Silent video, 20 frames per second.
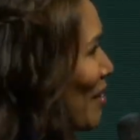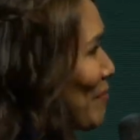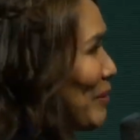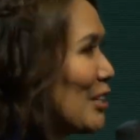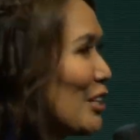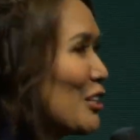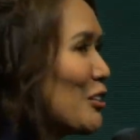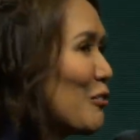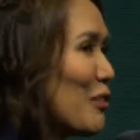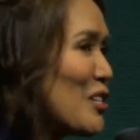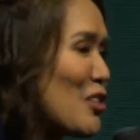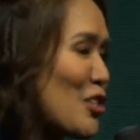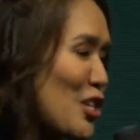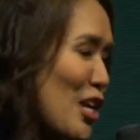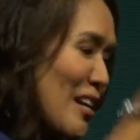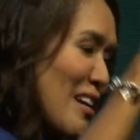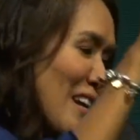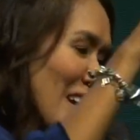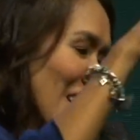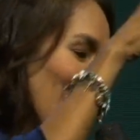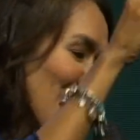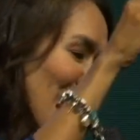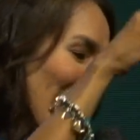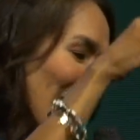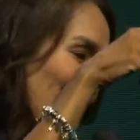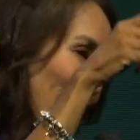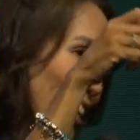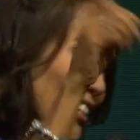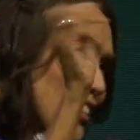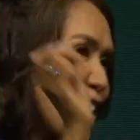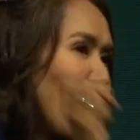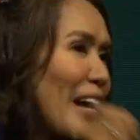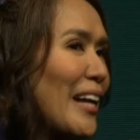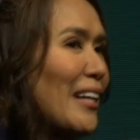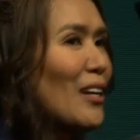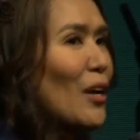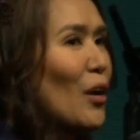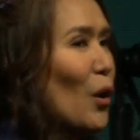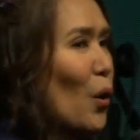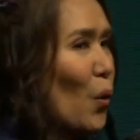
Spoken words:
I'm a good Christian. Check, check, check.